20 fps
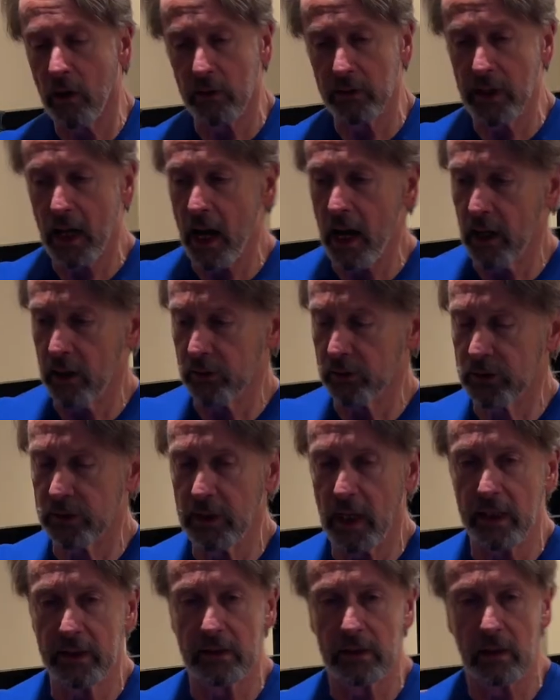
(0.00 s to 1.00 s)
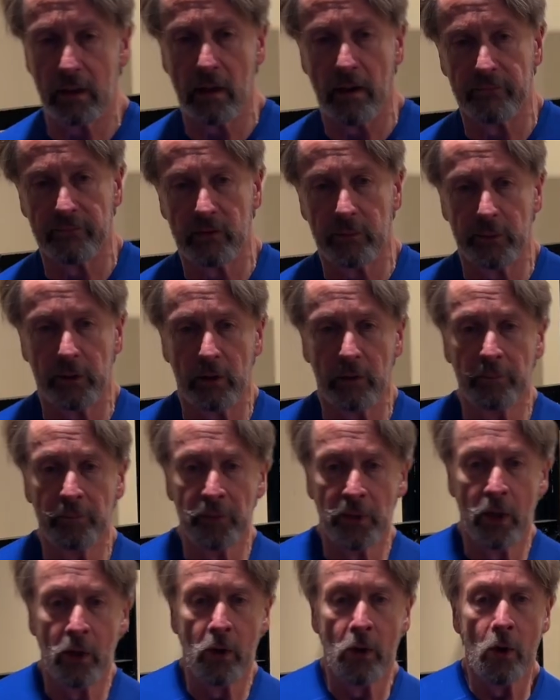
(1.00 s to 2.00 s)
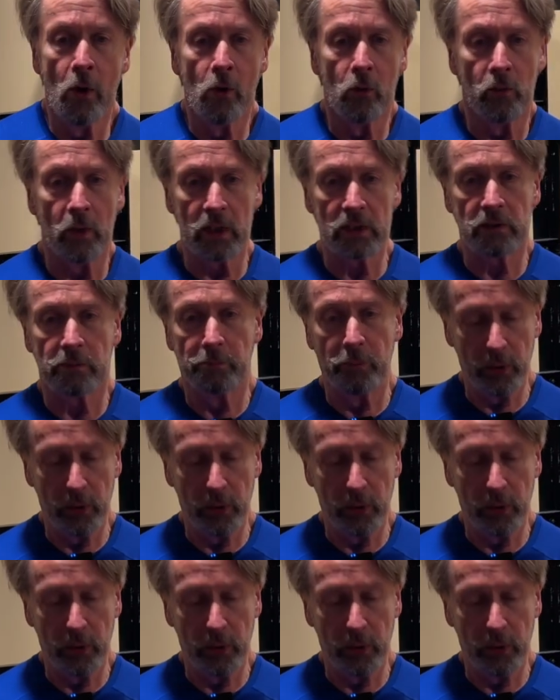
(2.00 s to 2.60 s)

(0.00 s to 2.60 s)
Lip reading: Take a walk around the house, nice and comfortable.